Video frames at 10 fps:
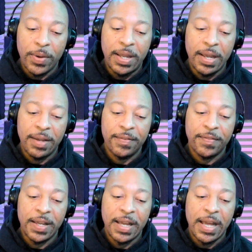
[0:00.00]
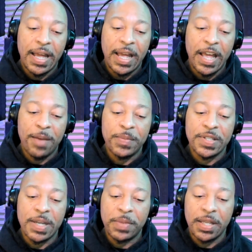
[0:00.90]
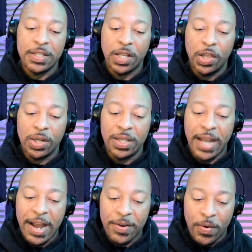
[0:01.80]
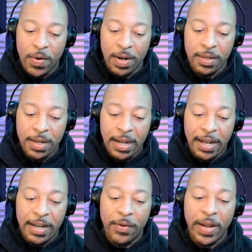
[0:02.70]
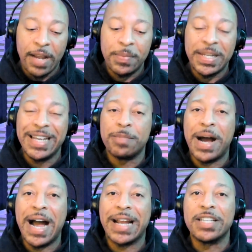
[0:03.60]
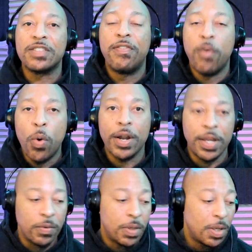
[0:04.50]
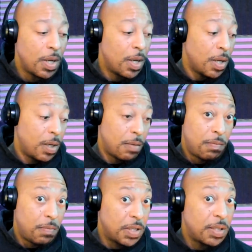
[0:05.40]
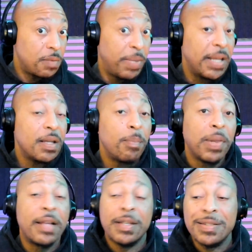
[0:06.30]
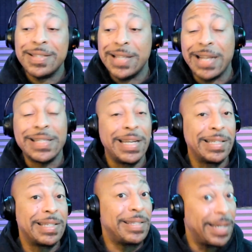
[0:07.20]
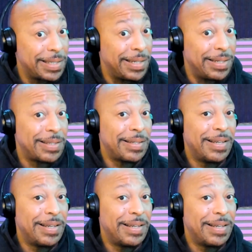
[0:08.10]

give him something to look down on, and he'll empty his pockets for you. This has been the play. This is 1960s.